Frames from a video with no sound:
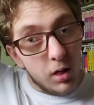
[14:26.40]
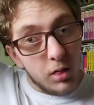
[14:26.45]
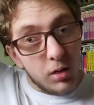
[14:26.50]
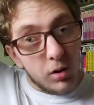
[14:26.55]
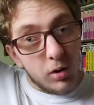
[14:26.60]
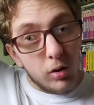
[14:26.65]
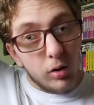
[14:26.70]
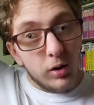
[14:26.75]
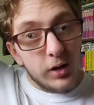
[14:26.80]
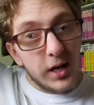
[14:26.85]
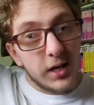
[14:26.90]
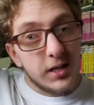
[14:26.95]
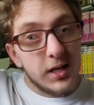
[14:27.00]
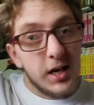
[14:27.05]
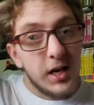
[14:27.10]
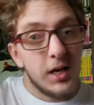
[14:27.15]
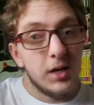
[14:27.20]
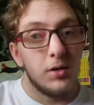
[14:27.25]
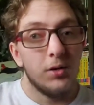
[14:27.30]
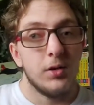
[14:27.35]
the Hulk has
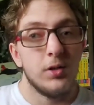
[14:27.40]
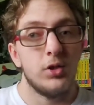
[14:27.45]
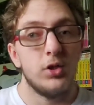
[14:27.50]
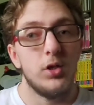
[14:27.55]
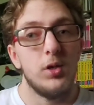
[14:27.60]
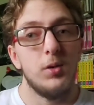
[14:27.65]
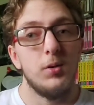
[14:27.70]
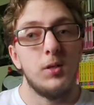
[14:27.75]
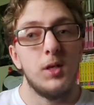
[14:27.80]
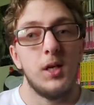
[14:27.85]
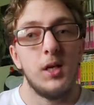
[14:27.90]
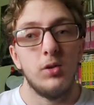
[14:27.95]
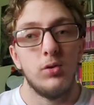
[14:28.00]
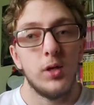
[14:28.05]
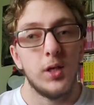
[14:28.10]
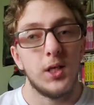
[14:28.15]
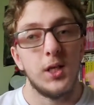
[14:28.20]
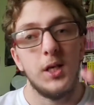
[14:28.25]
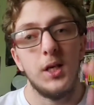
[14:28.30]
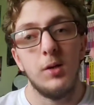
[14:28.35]
anger issues and he
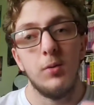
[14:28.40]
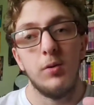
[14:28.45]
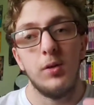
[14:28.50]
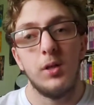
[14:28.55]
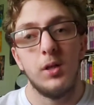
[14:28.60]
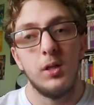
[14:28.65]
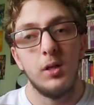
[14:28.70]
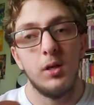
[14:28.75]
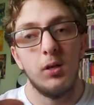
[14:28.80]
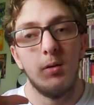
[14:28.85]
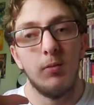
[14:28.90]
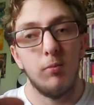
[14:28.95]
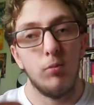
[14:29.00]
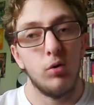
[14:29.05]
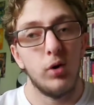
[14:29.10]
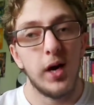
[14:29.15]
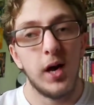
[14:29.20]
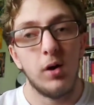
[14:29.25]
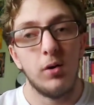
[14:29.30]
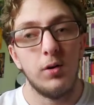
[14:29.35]
tries to deal with the
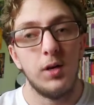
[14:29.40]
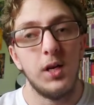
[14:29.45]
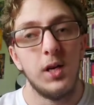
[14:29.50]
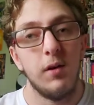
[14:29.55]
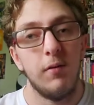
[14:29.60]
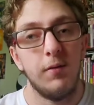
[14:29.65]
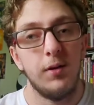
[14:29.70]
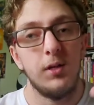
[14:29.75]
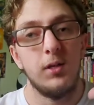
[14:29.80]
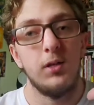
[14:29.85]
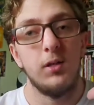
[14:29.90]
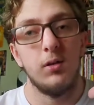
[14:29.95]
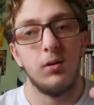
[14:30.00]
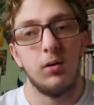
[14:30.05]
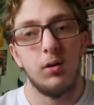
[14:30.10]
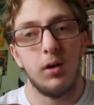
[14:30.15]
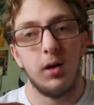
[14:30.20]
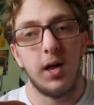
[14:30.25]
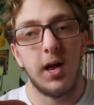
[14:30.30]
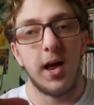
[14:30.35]
morality of his
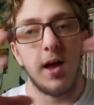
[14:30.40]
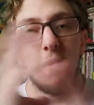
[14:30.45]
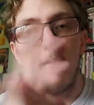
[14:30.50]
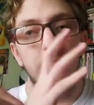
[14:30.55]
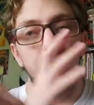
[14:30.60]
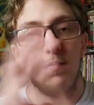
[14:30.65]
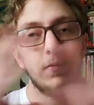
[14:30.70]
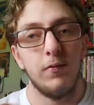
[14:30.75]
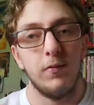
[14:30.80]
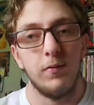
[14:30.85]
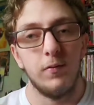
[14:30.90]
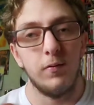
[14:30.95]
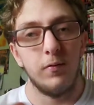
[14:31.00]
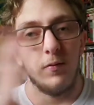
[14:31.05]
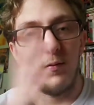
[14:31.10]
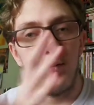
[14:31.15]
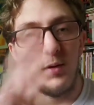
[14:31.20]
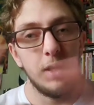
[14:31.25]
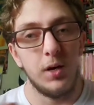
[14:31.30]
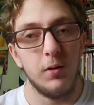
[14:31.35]
half,
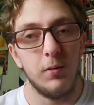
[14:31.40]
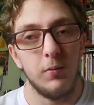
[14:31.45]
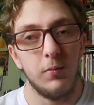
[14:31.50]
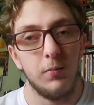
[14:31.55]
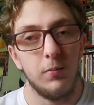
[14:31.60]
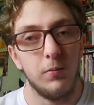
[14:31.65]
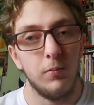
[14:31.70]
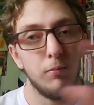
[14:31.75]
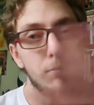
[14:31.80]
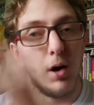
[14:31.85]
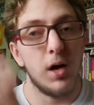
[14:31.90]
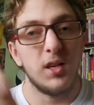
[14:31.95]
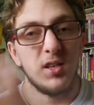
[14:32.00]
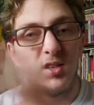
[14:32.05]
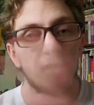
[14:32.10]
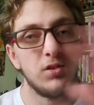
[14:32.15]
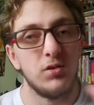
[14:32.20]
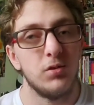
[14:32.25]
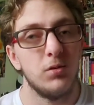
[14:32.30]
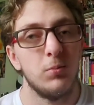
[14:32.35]
you know,
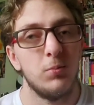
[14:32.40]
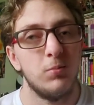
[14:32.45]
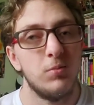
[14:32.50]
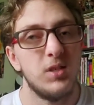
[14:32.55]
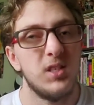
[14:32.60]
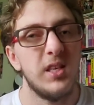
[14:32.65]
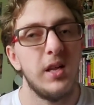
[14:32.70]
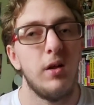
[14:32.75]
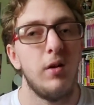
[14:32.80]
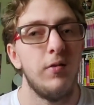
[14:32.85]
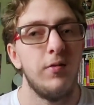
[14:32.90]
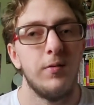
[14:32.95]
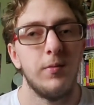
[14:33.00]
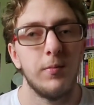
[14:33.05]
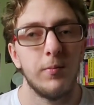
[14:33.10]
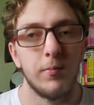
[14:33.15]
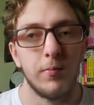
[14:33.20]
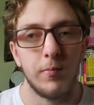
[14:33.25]
monster self.